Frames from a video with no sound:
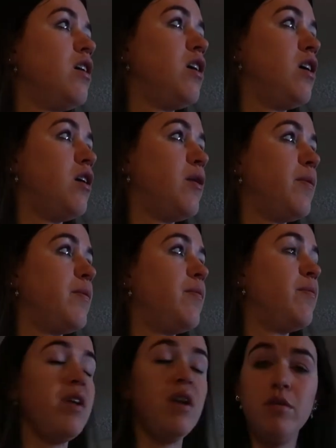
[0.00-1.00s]

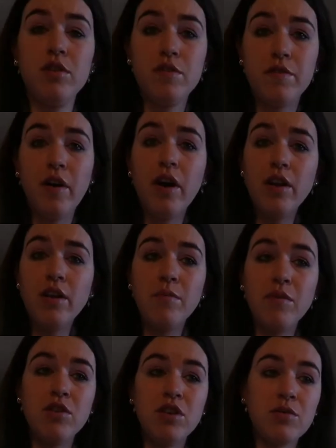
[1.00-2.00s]
But it was fun. The
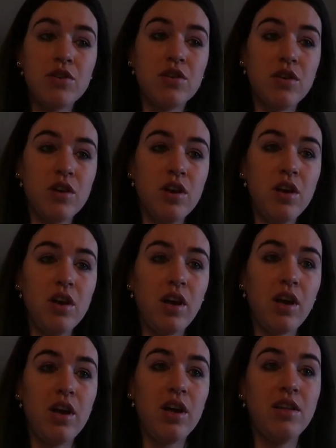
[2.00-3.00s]
music was good.
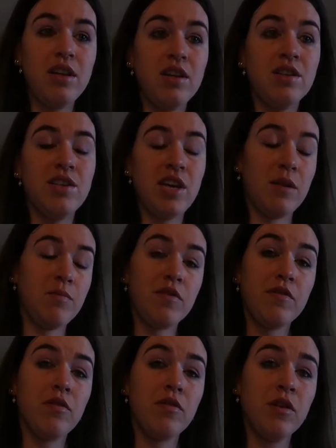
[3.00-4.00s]
And then Zedd
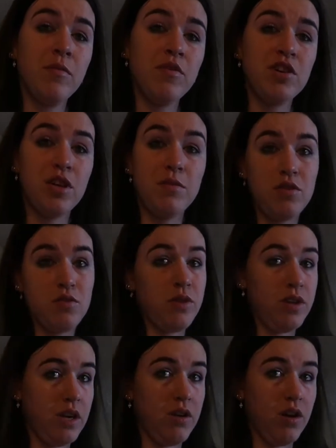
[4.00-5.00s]
performed. He was
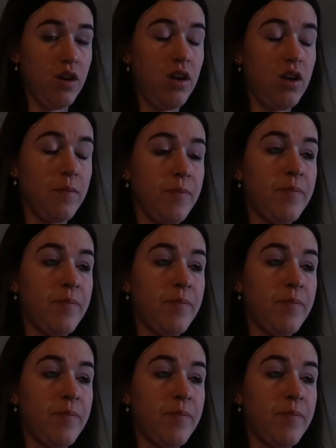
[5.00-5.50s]
really good.